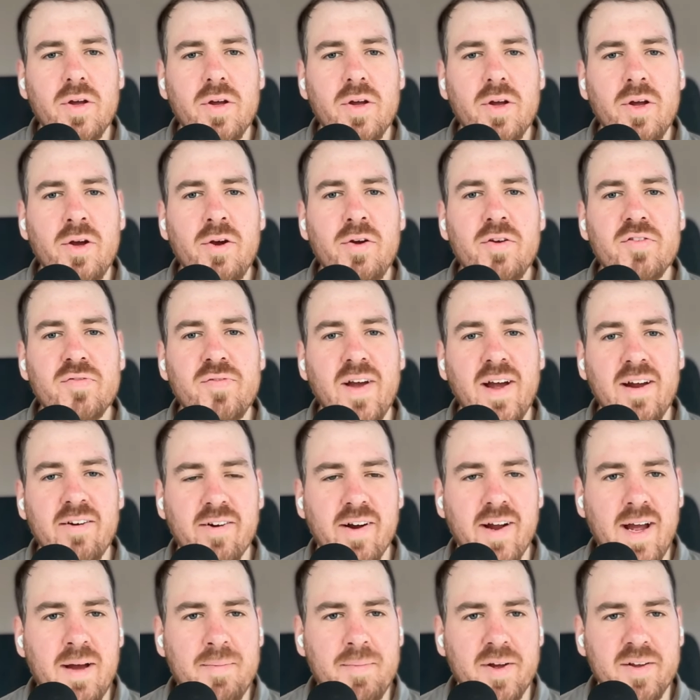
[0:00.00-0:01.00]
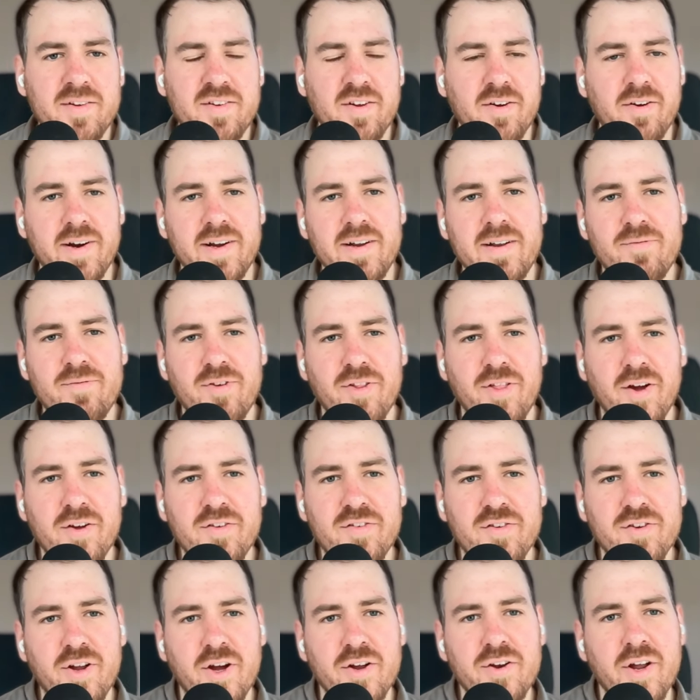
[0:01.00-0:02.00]
Who's Vera, Emma? Sorry, for those
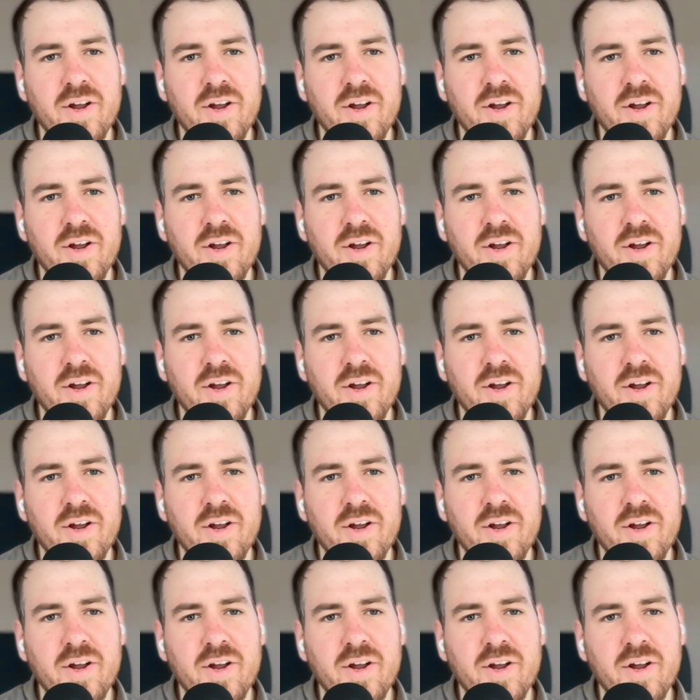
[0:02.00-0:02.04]
who don't know.